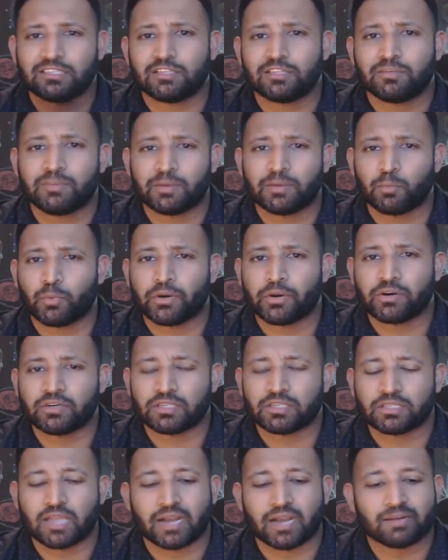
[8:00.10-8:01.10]
bit weird
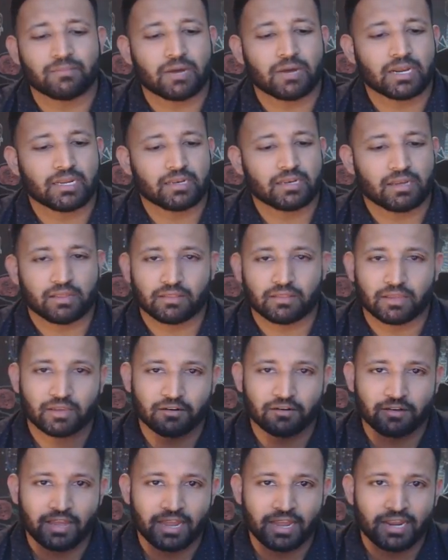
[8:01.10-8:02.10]
to talk about it on the
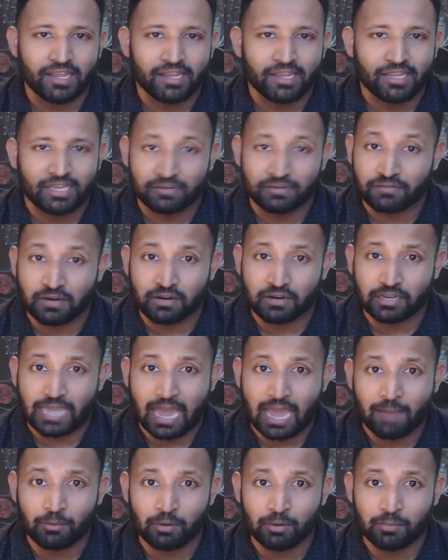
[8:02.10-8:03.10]
internet in front of a
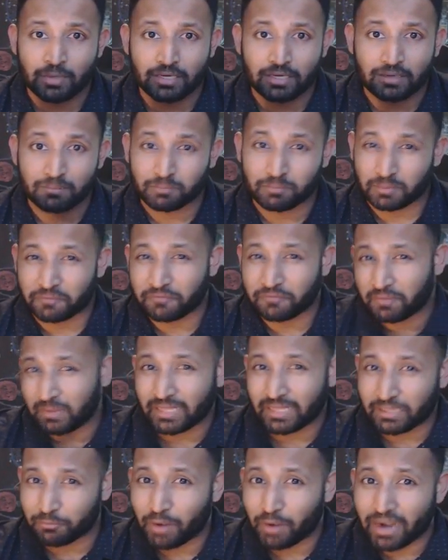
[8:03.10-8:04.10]
camera, but I'm
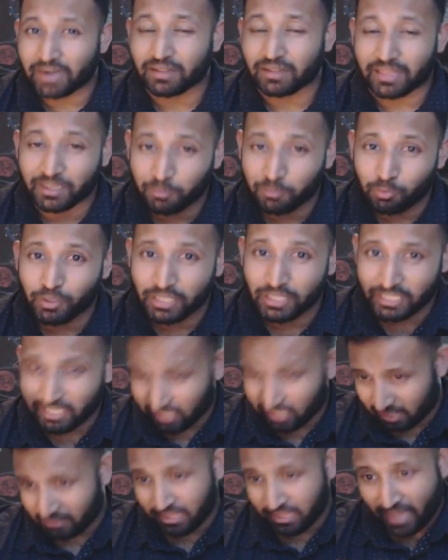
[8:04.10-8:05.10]
feeling really
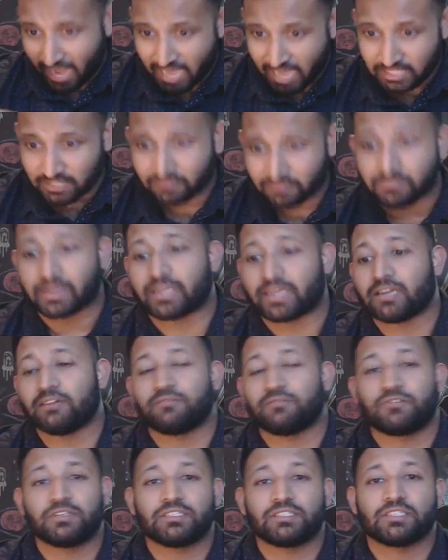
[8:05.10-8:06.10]
on the edge of my
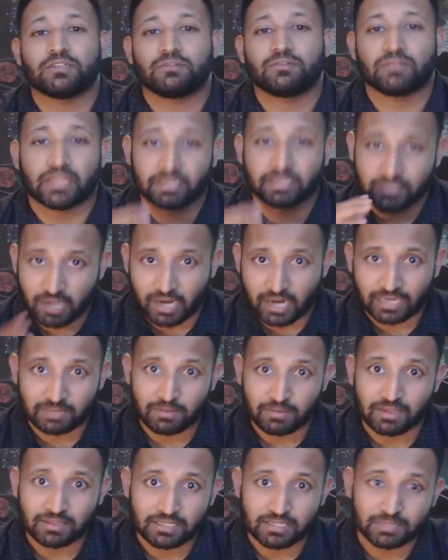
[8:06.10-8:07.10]
comfort zone, like talking
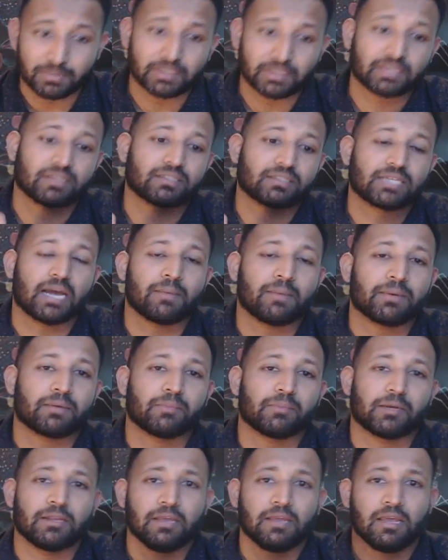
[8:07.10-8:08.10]
about this particular topic.
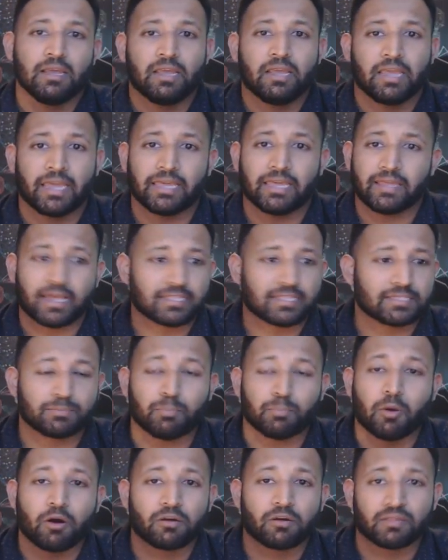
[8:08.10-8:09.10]
But hey, that's
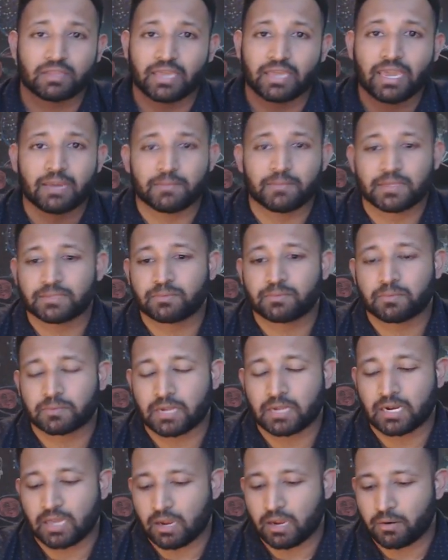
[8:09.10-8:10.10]
part of the game. That's
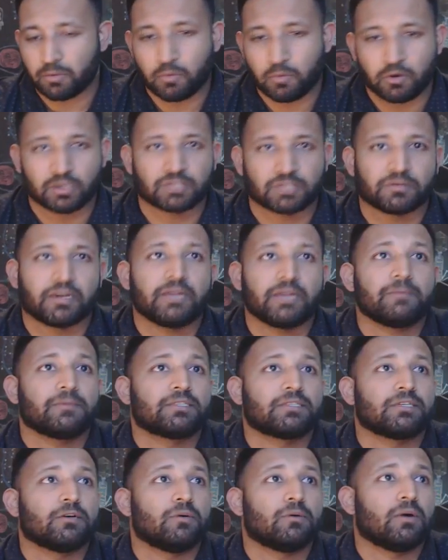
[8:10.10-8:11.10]
kind of how it works, right?
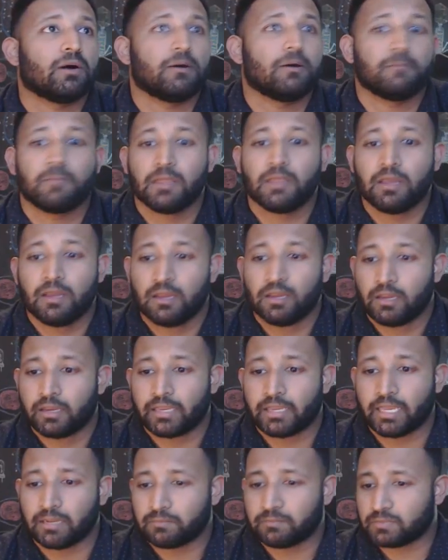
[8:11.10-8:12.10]
So
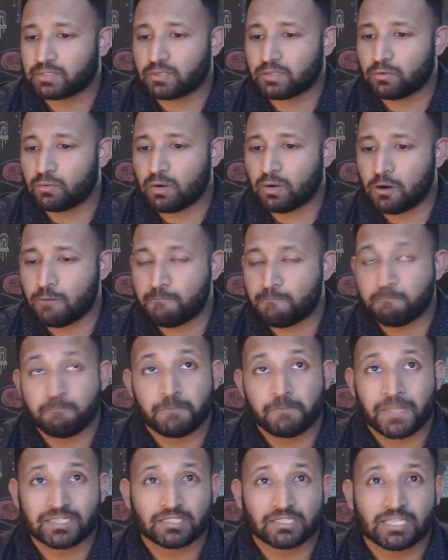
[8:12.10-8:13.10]
yeah, so
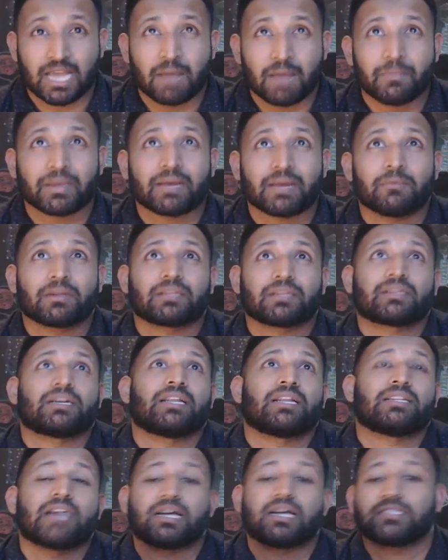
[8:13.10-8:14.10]
that's the topic. I want to
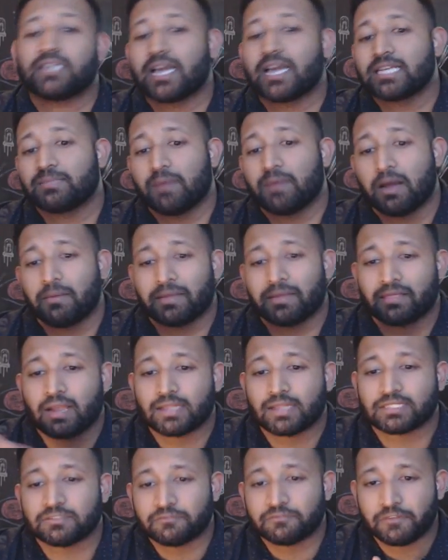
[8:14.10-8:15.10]
kind of talk to you guys about my
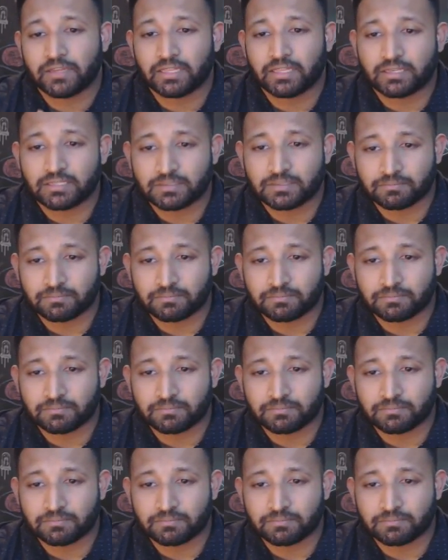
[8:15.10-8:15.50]
thoughts and feelings.